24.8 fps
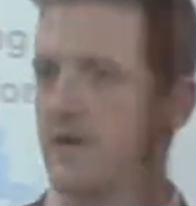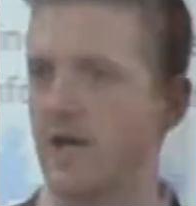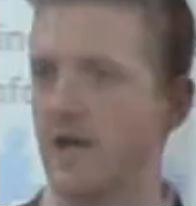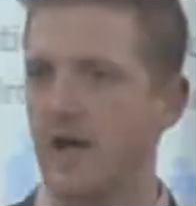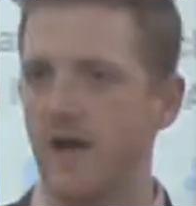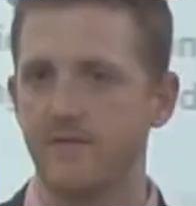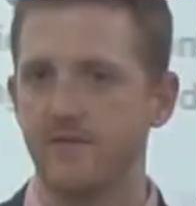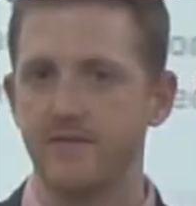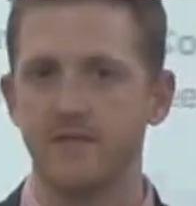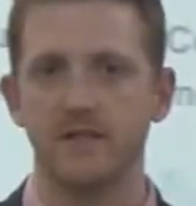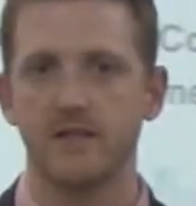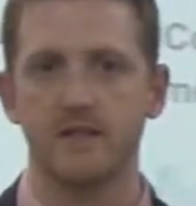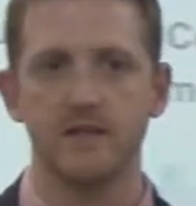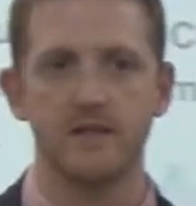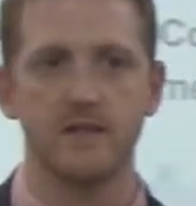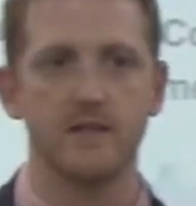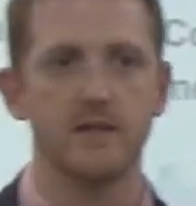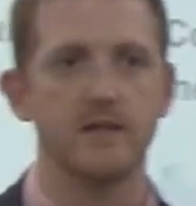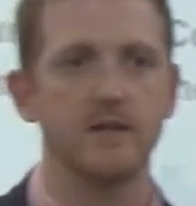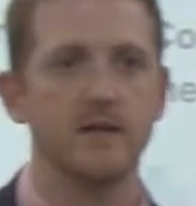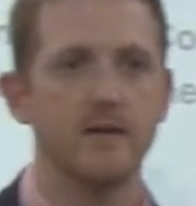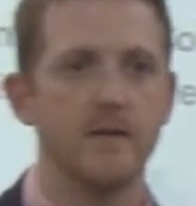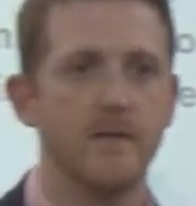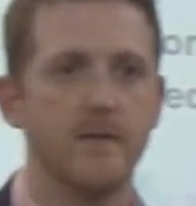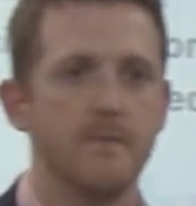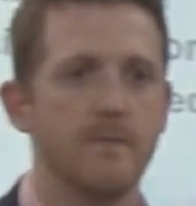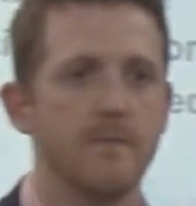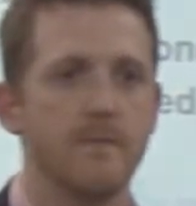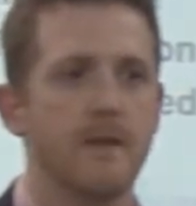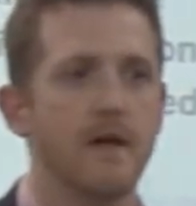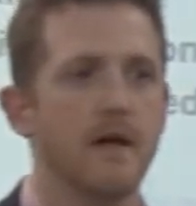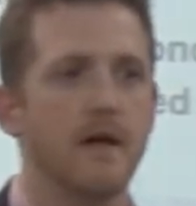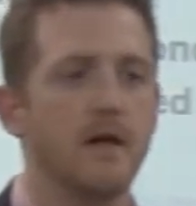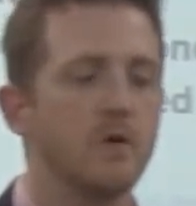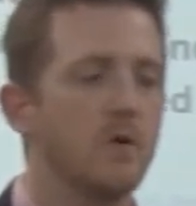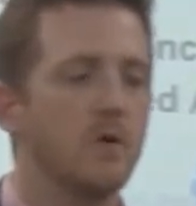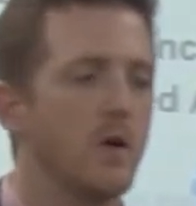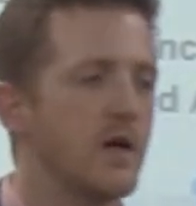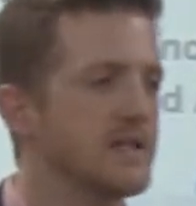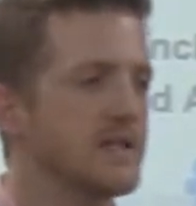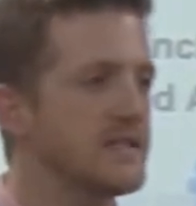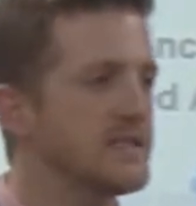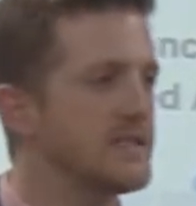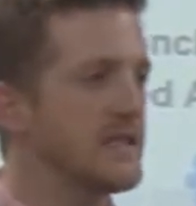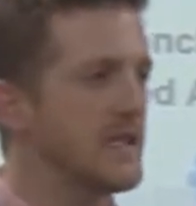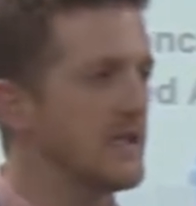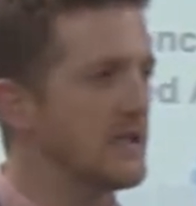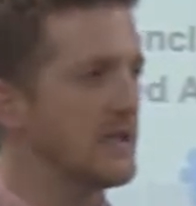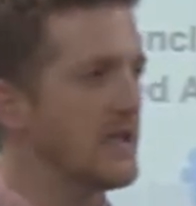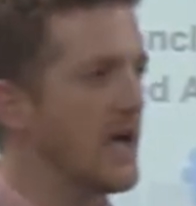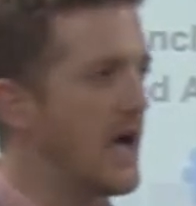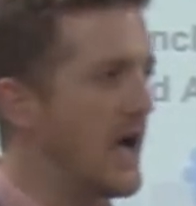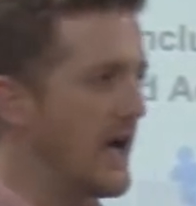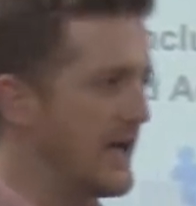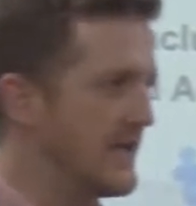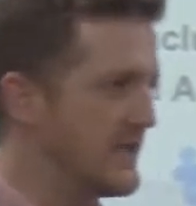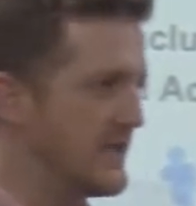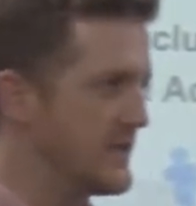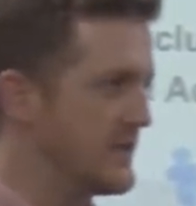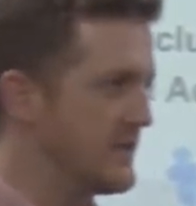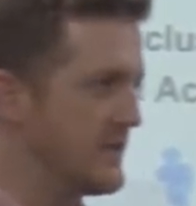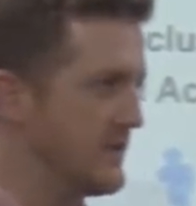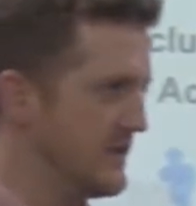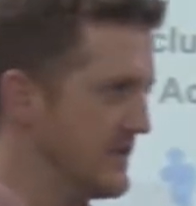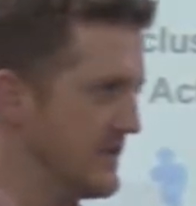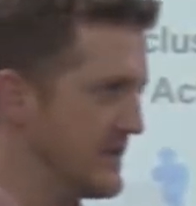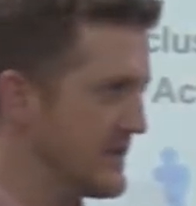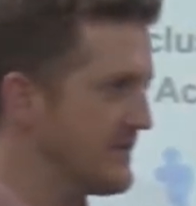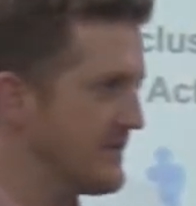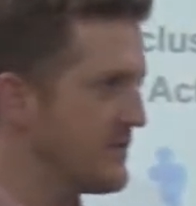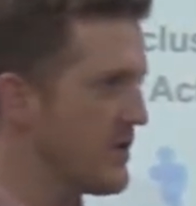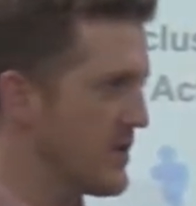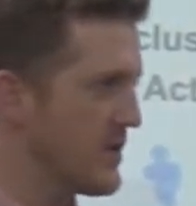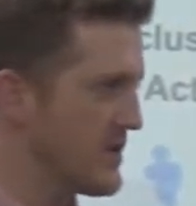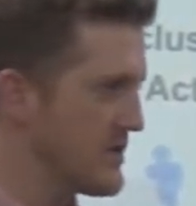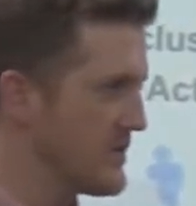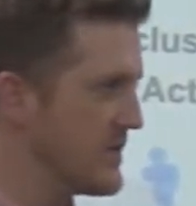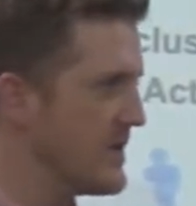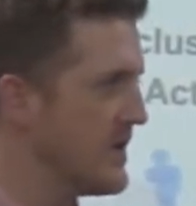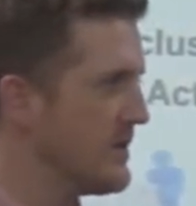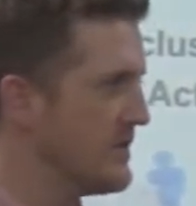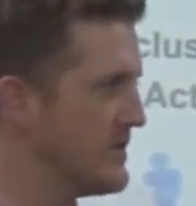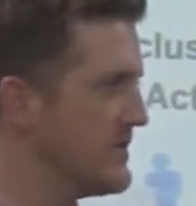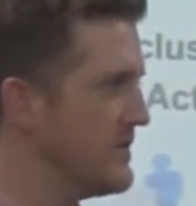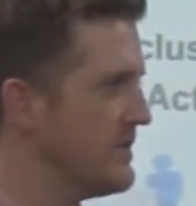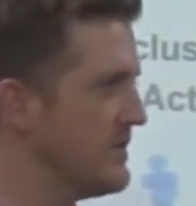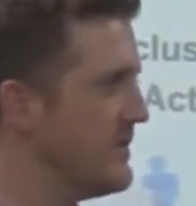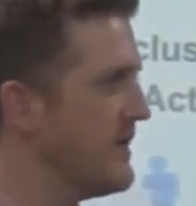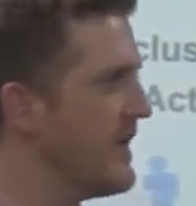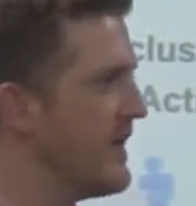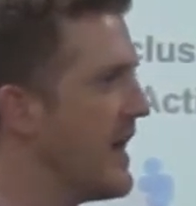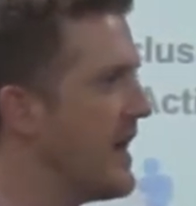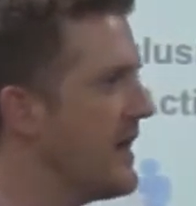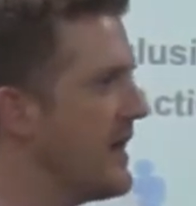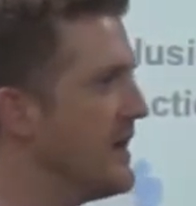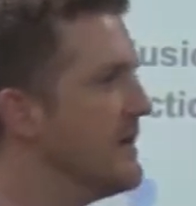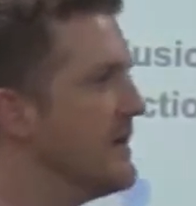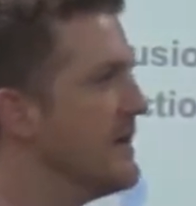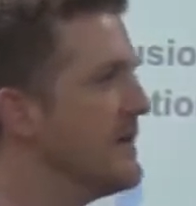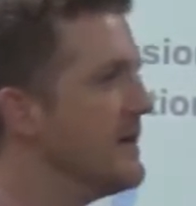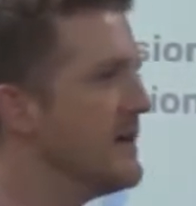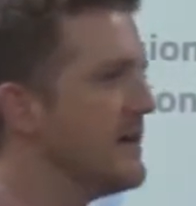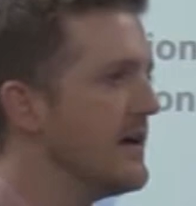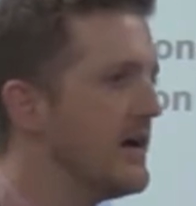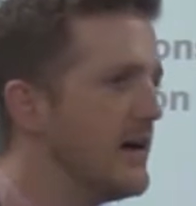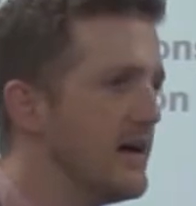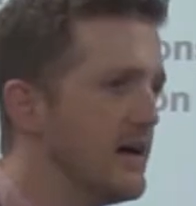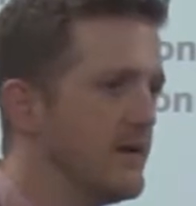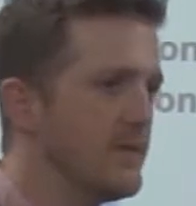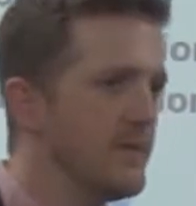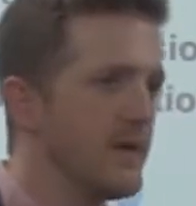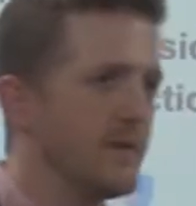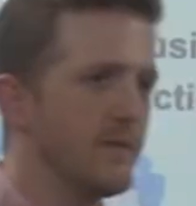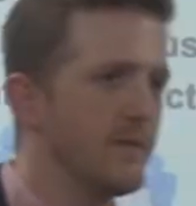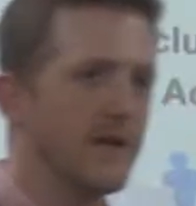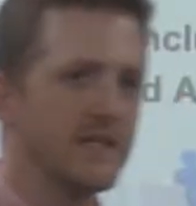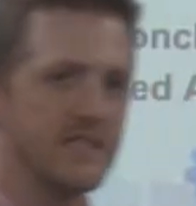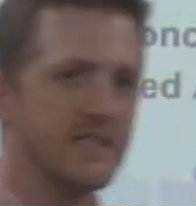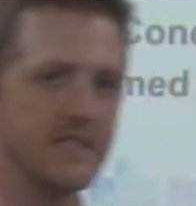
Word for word: you have to, I don't want to say lie to students. Of course, we don't do that. Um, like my